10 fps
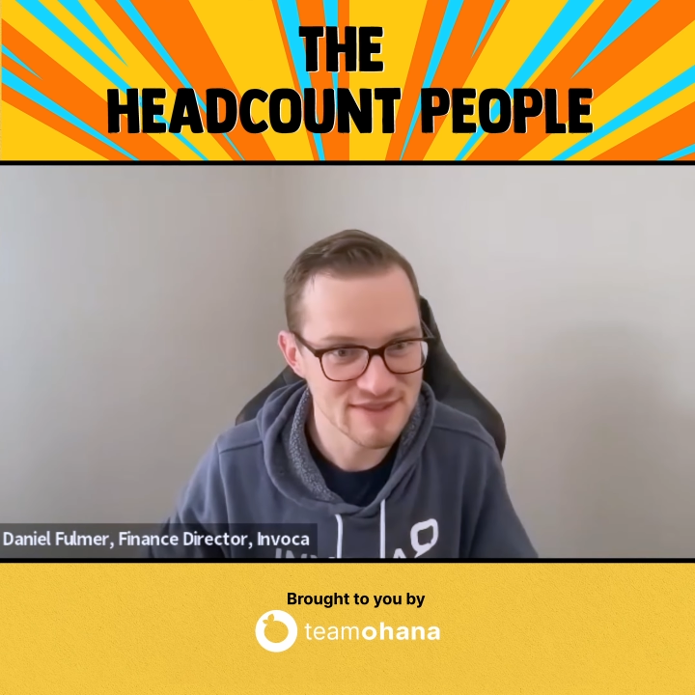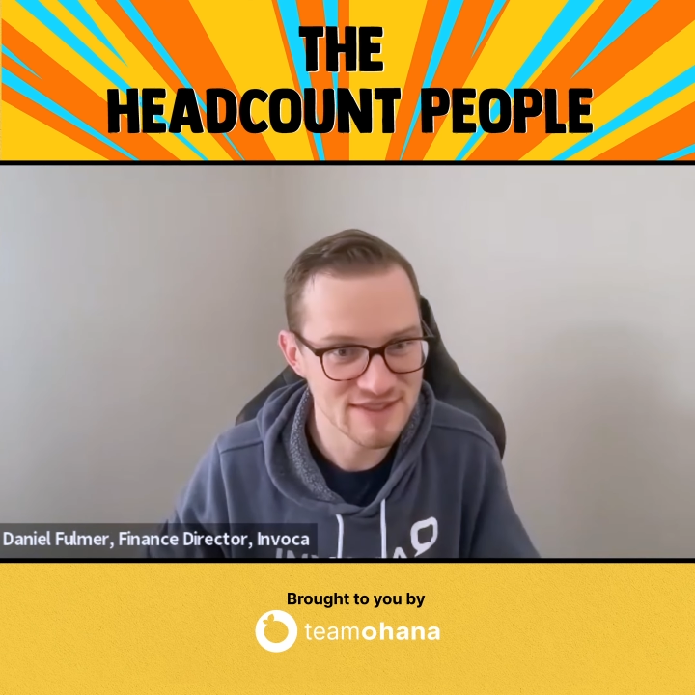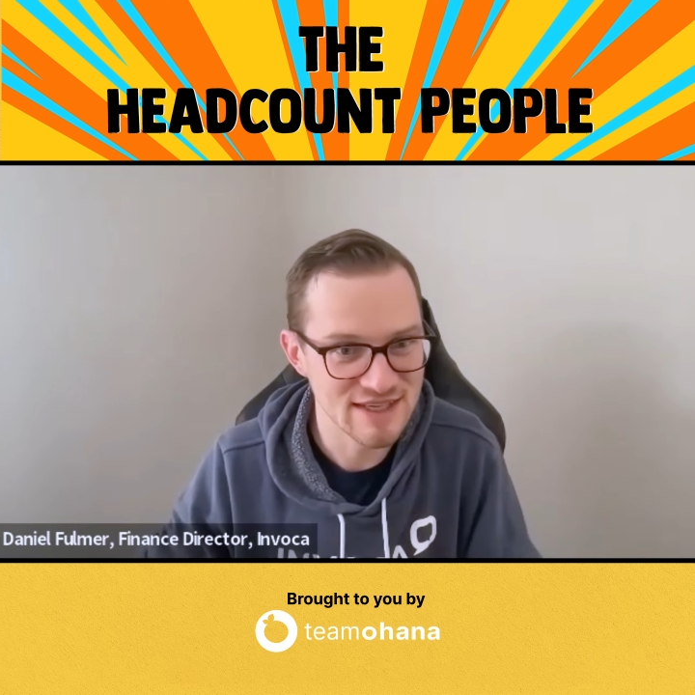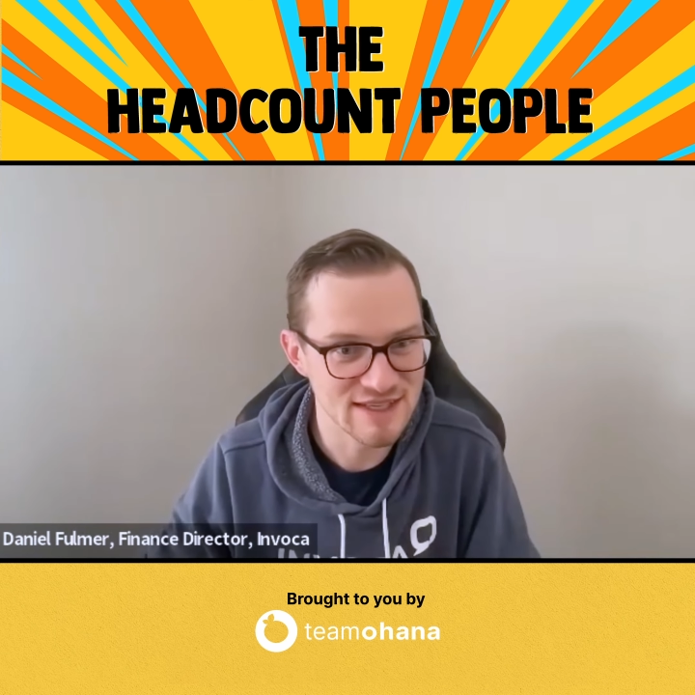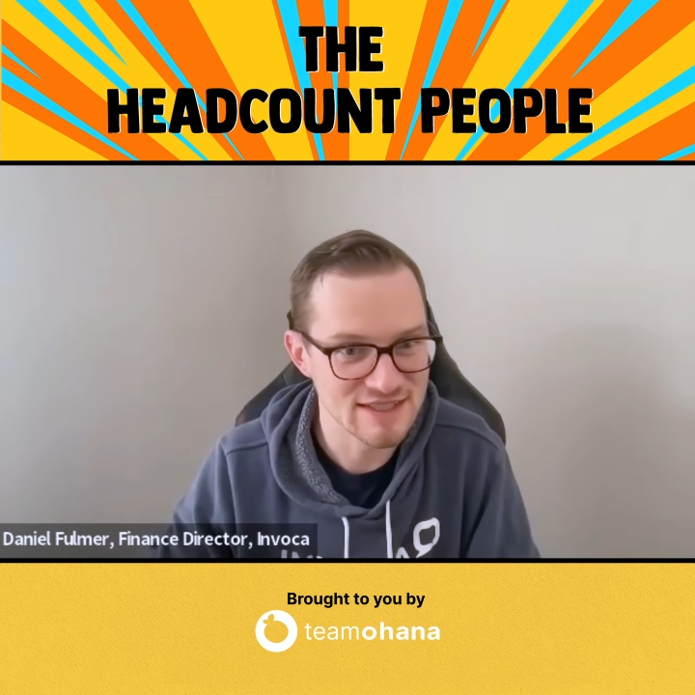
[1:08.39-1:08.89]

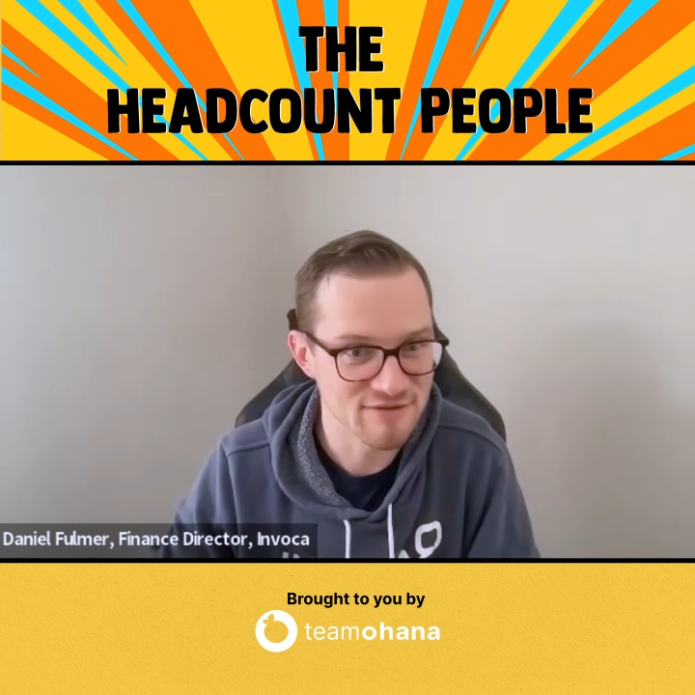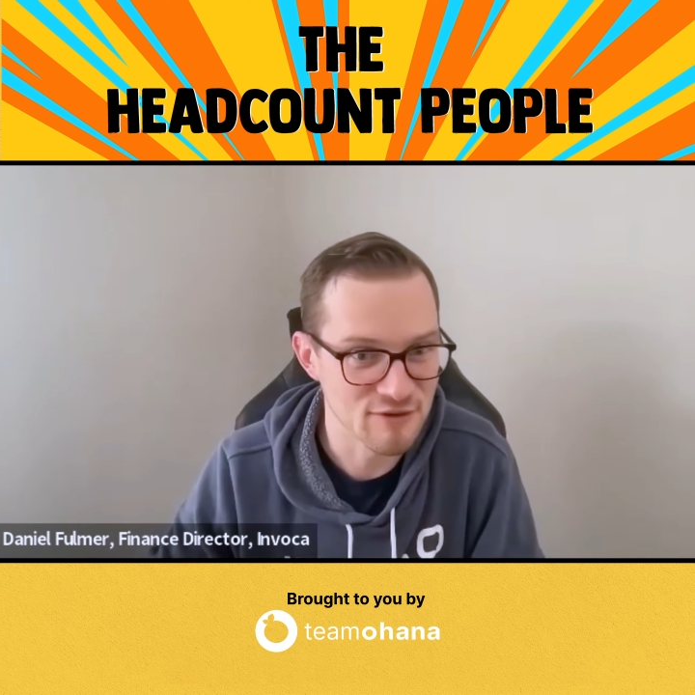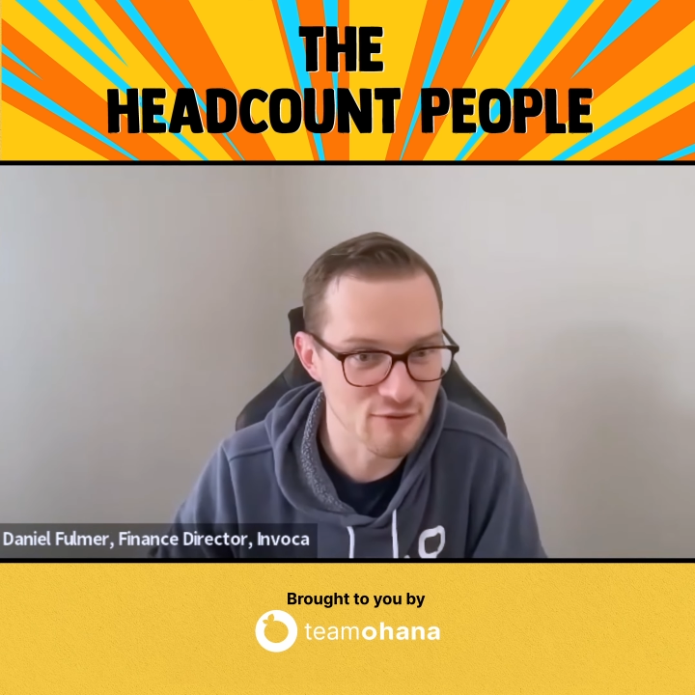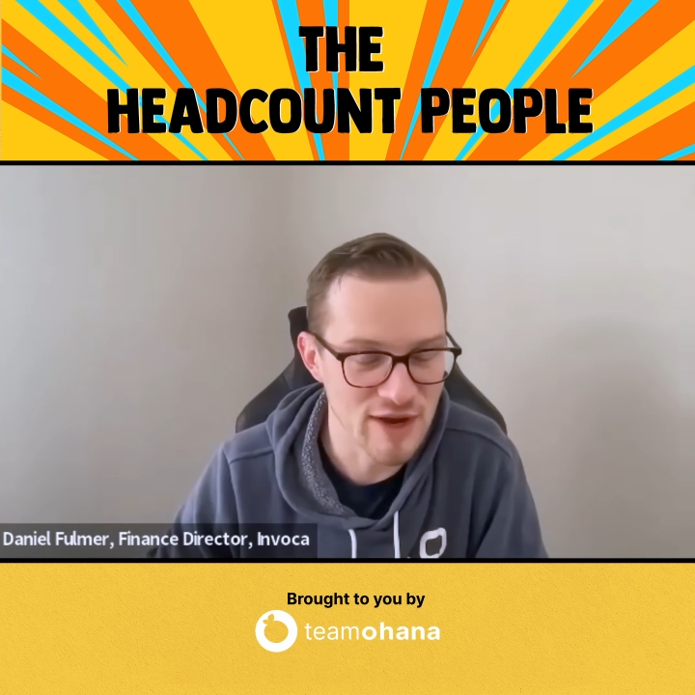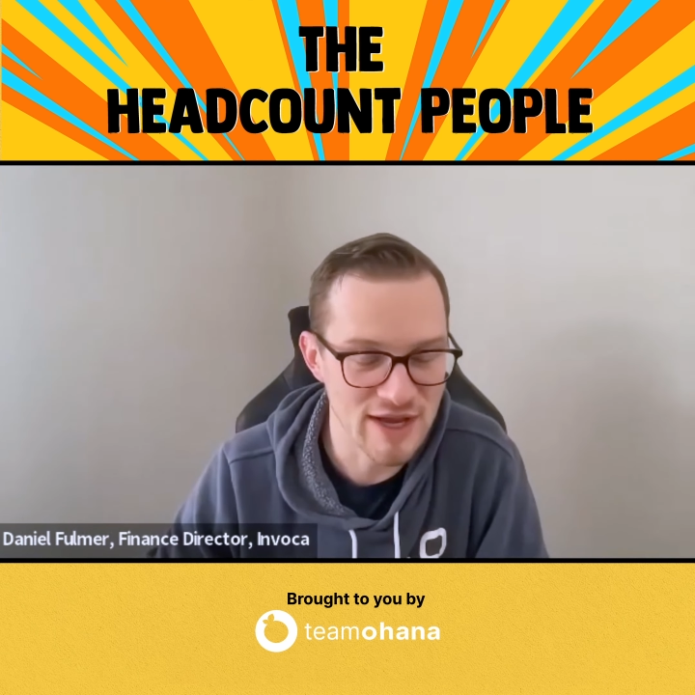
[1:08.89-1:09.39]
in
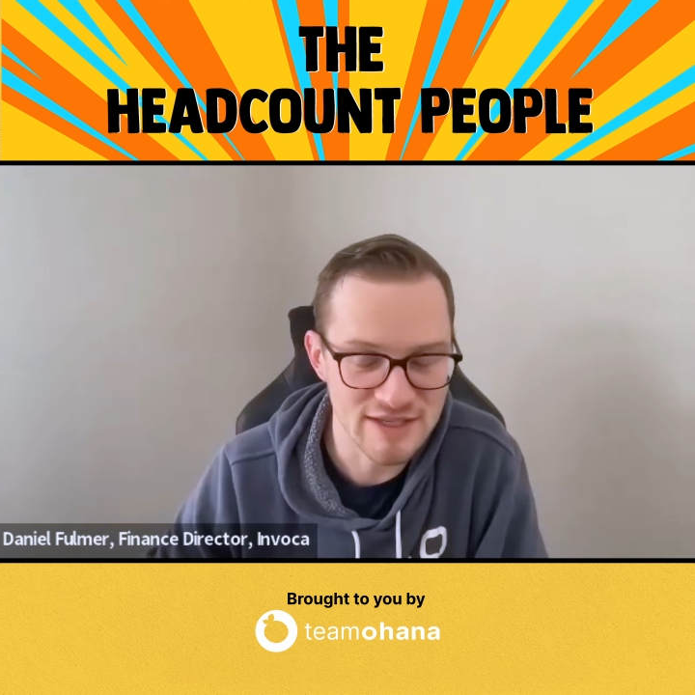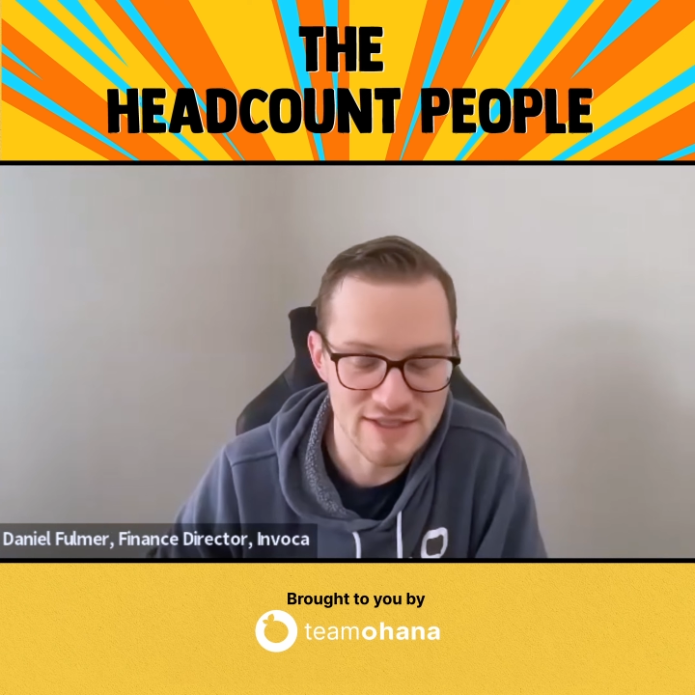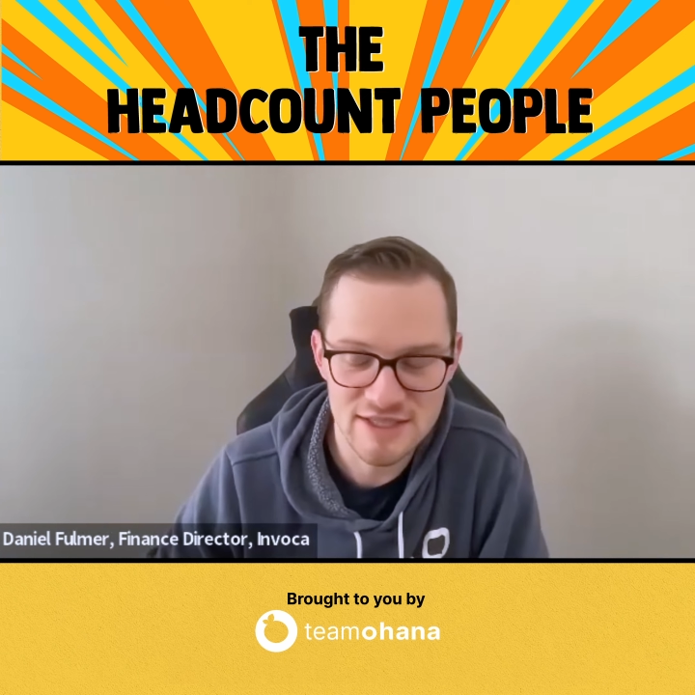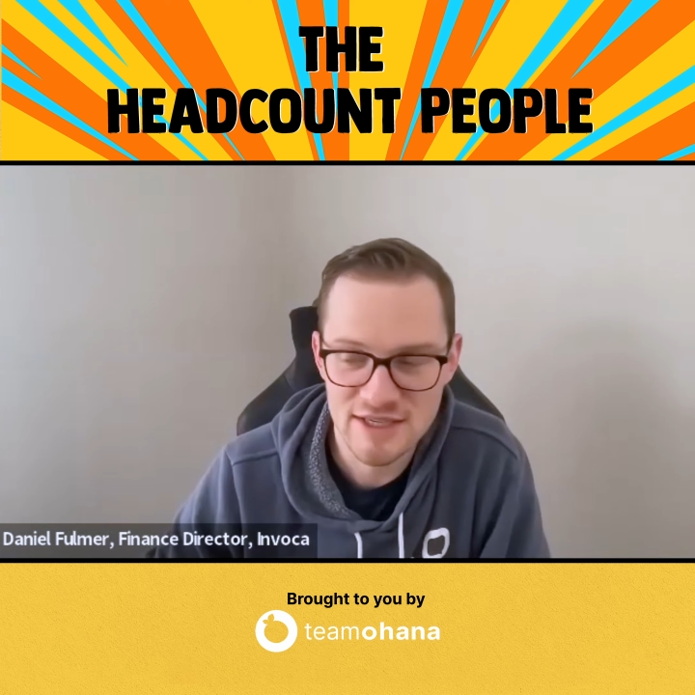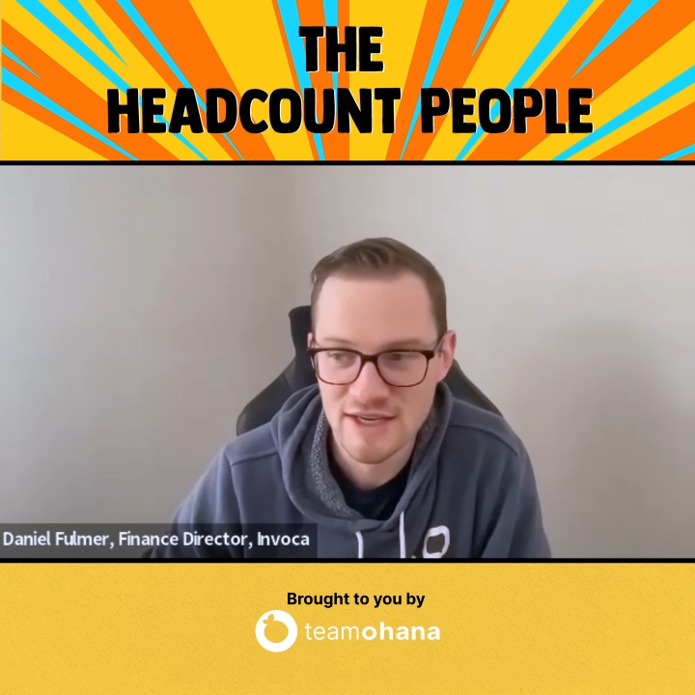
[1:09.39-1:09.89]
different
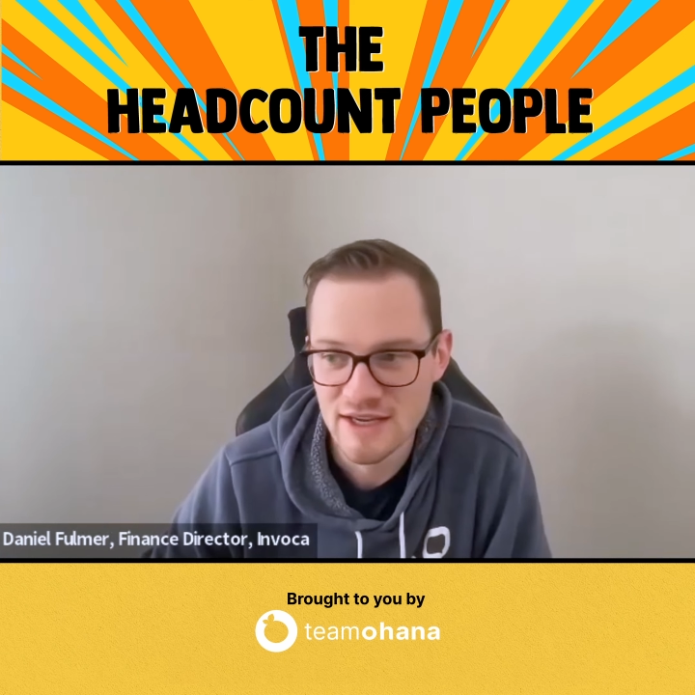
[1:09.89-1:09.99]
ways.